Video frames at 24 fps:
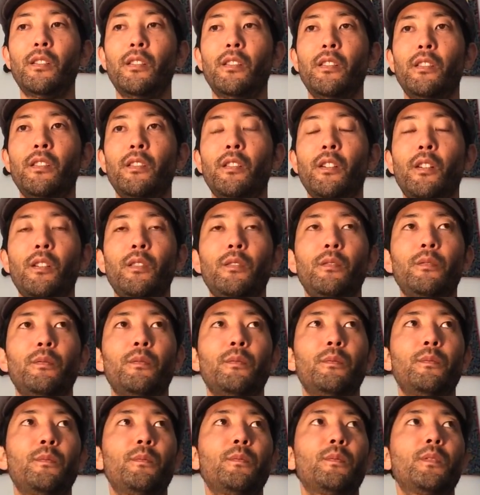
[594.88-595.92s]
you know,
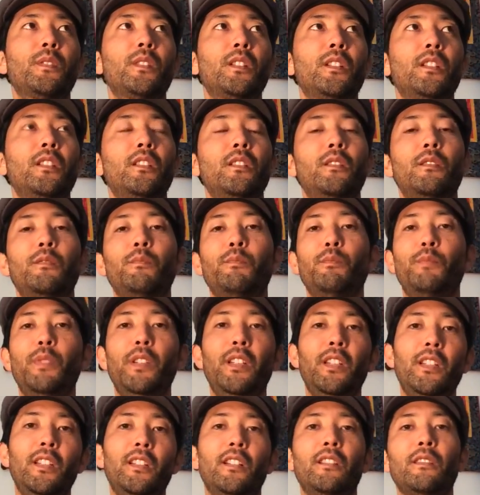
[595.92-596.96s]

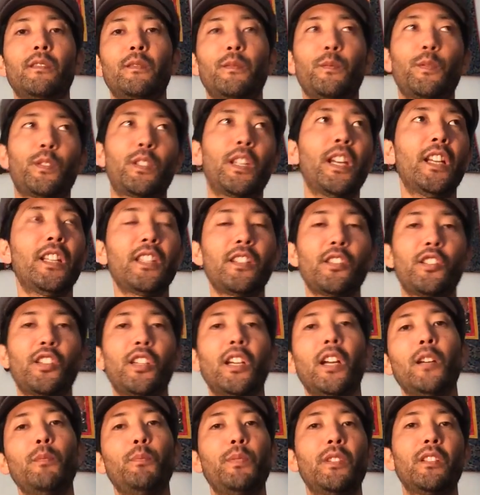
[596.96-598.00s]
getting
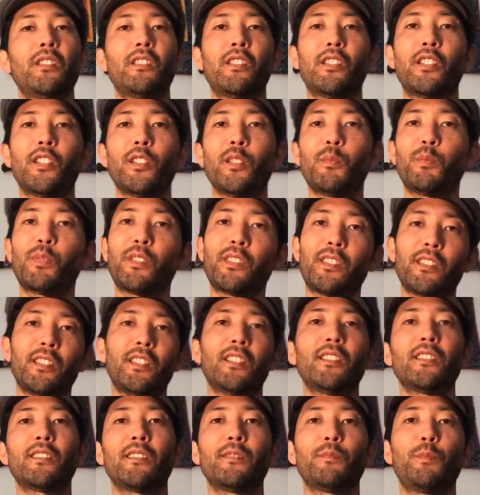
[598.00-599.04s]
championships
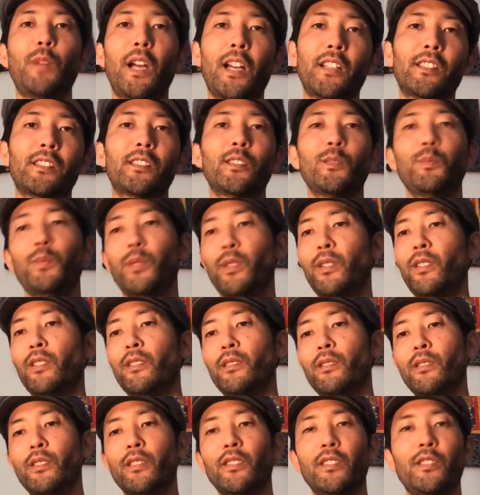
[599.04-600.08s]
in basketball,
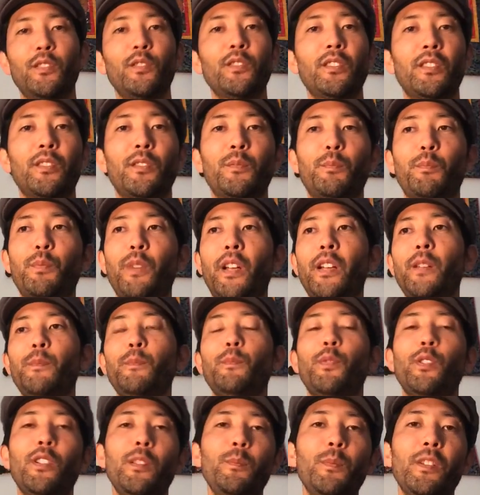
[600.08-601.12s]
or do
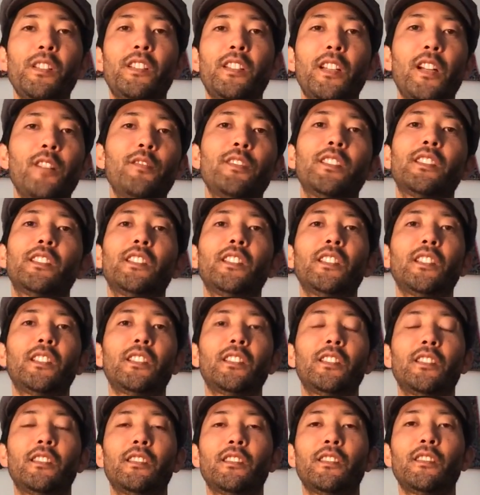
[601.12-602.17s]
pretty much everything,
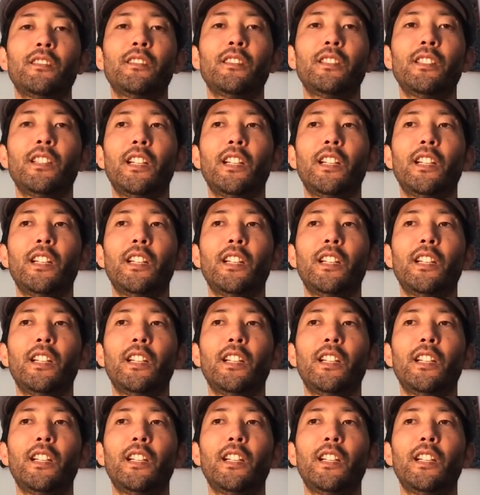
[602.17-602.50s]
you know.